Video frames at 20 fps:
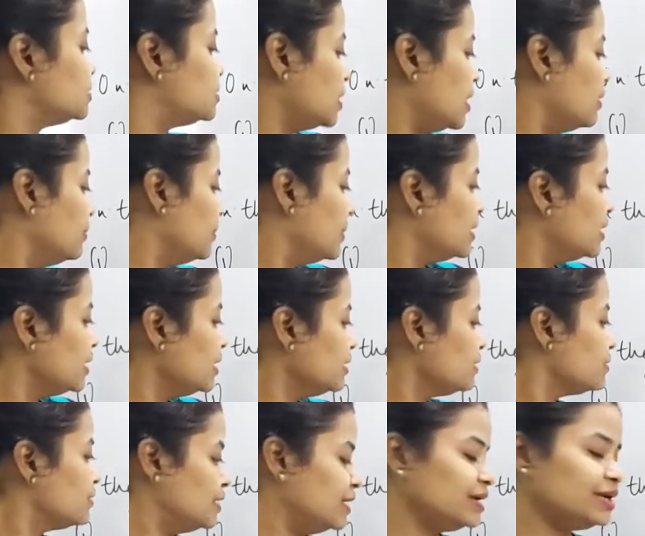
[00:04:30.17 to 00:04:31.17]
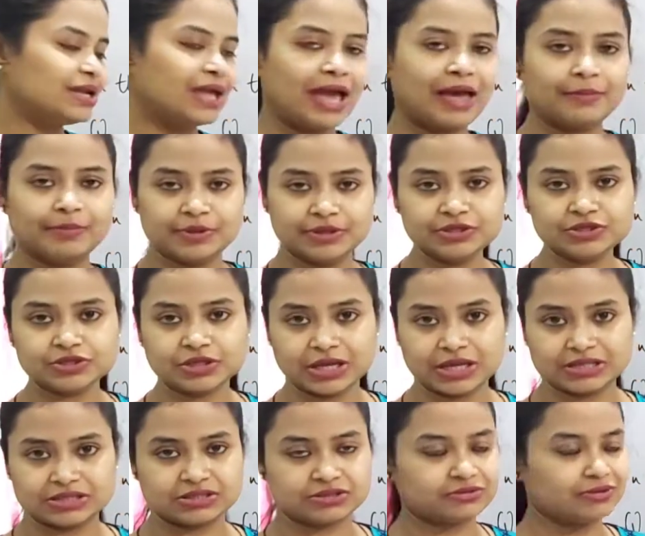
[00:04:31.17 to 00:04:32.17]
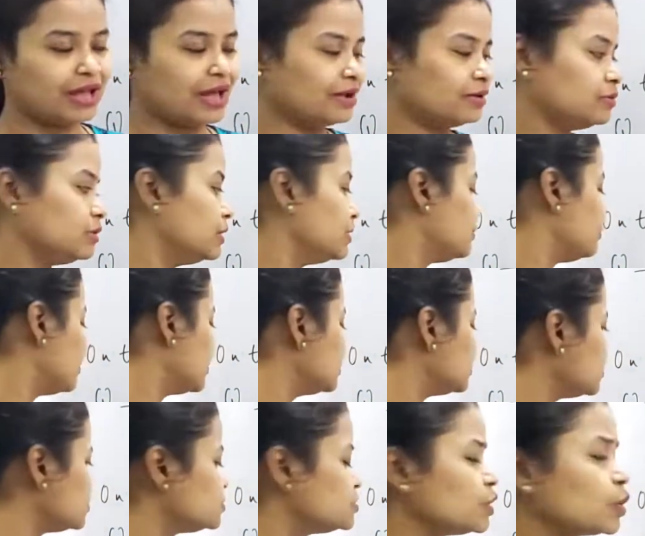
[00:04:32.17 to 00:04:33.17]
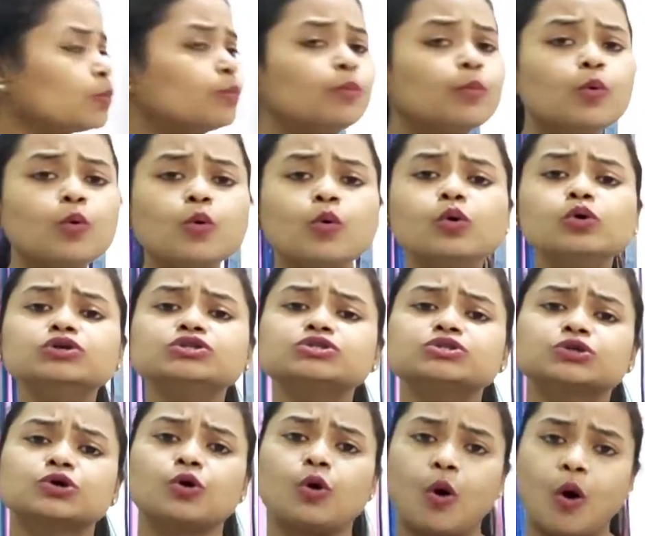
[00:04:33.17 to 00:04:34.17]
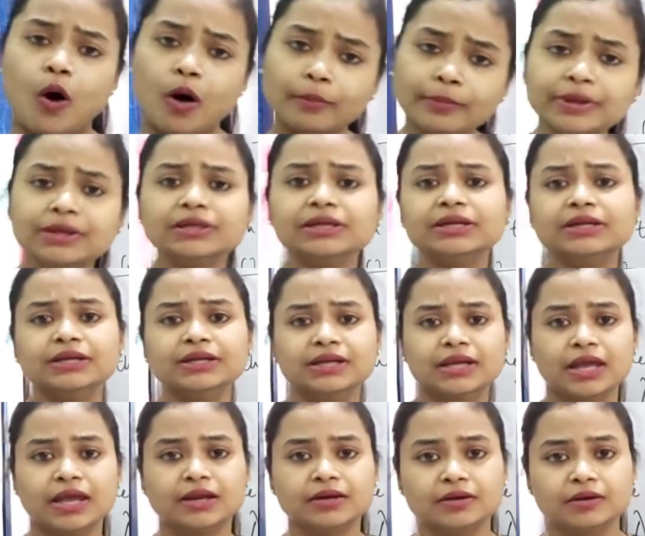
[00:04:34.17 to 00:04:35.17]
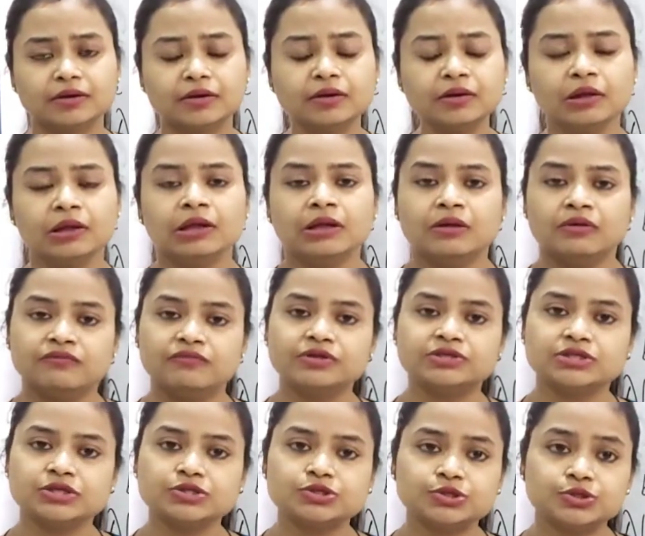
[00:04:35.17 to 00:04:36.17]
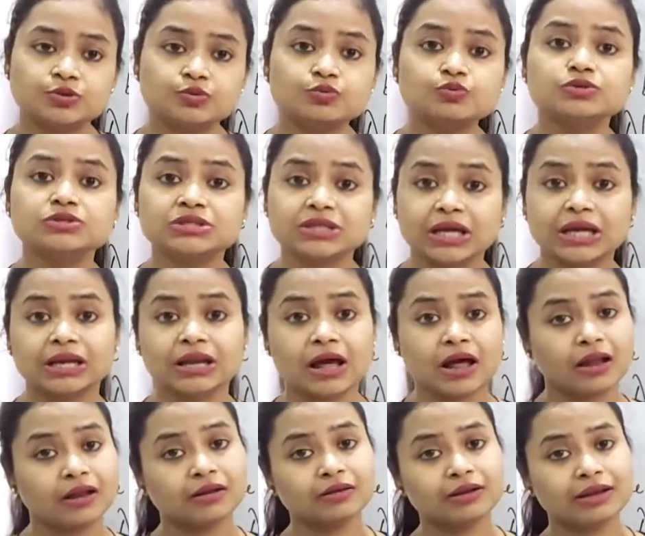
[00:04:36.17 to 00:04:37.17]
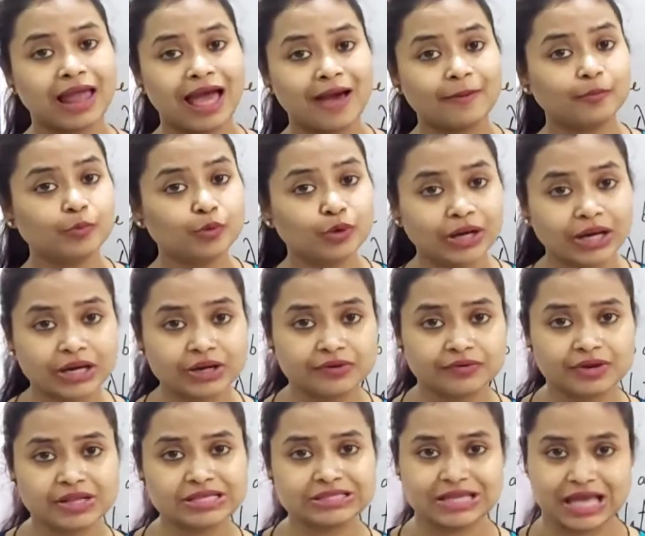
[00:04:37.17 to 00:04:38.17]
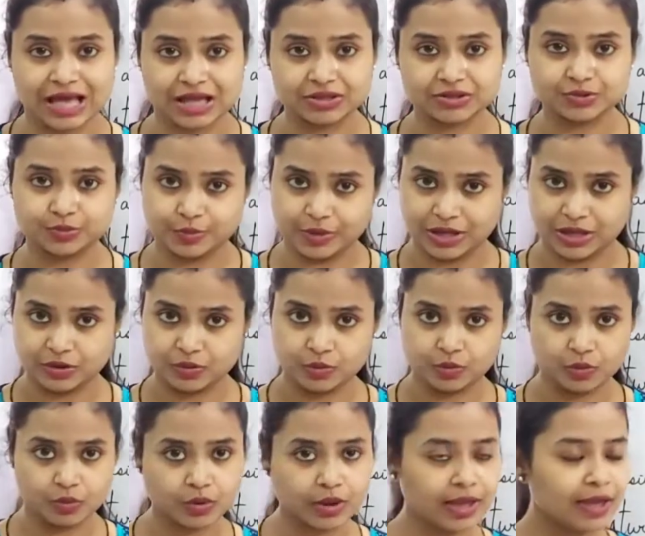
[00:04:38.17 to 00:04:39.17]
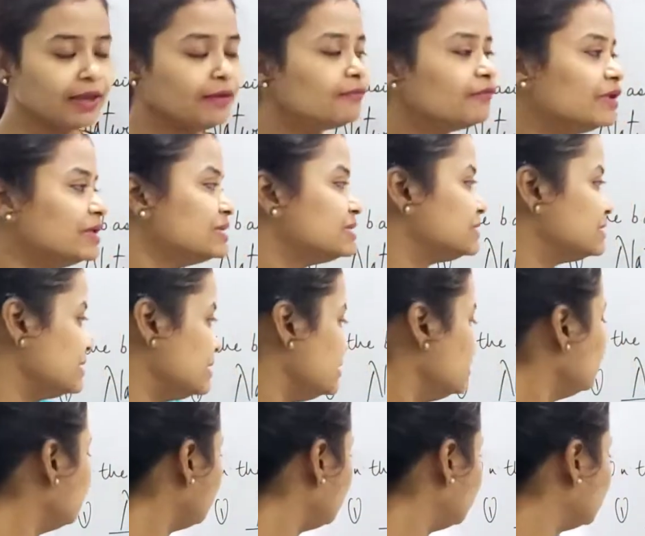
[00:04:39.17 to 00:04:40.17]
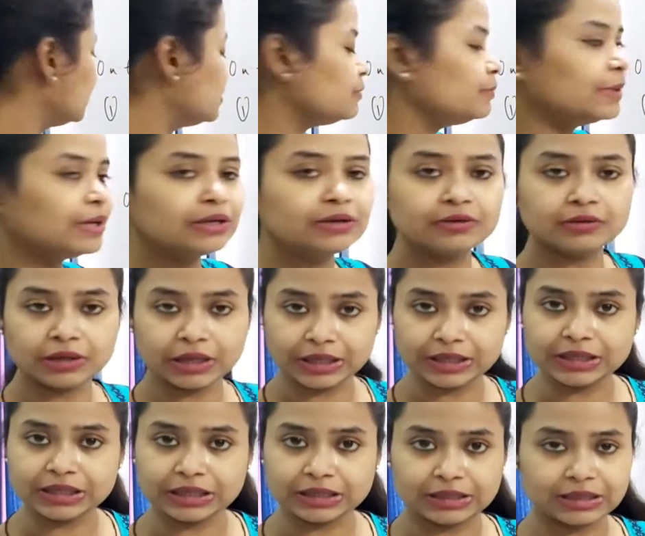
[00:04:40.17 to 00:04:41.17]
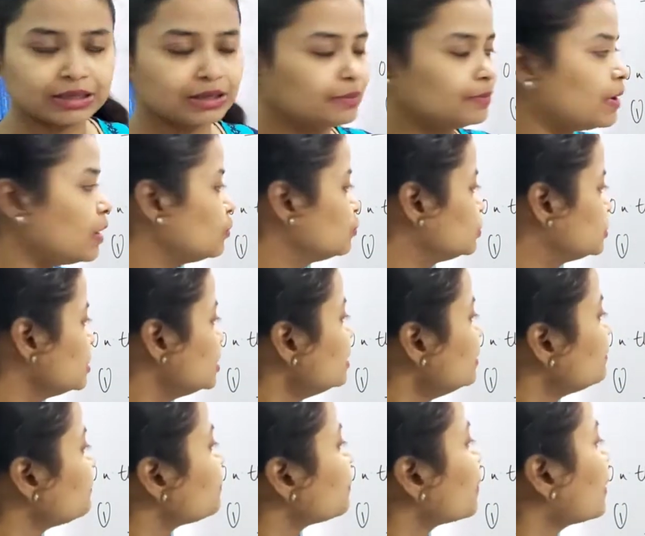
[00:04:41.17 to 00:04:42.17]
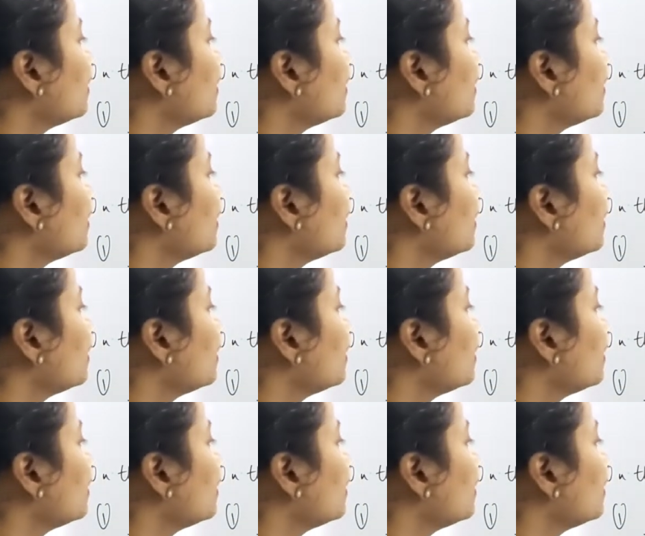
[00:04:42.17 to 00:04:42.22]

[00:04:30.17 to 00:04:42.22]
turmeric, red cabbage extract. Litmus is the most common indicator which is used in our laboratories as well. Okay, we'll see a little bit in detail about it.